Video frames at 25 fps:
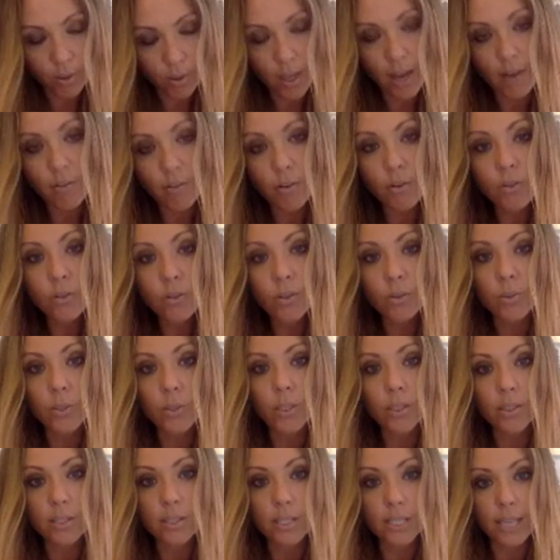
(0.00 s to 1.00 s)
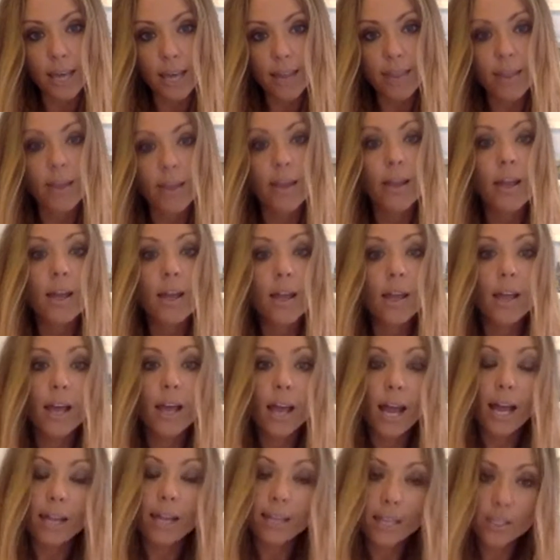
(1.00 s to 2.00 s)
their underworld together.
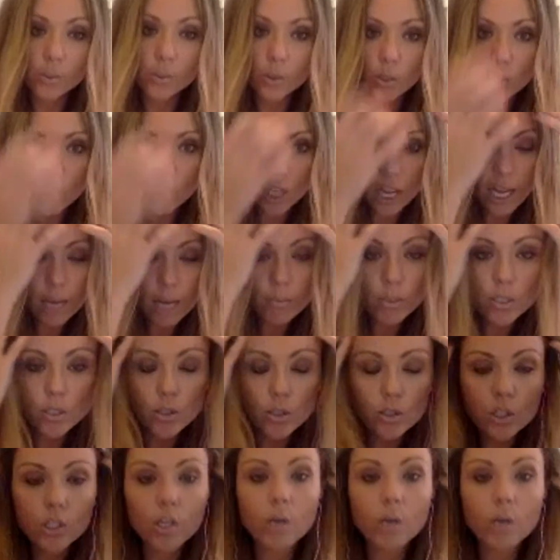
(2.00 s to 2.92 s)
And that's what a shaman does.